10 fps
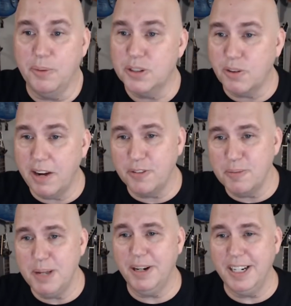What's great for
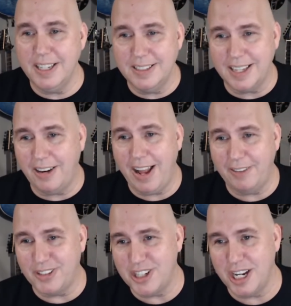me, buddy, is I don't
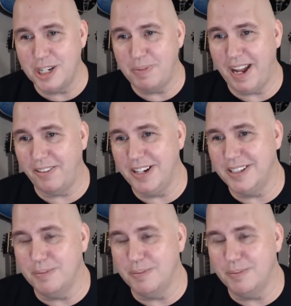have to change batteries.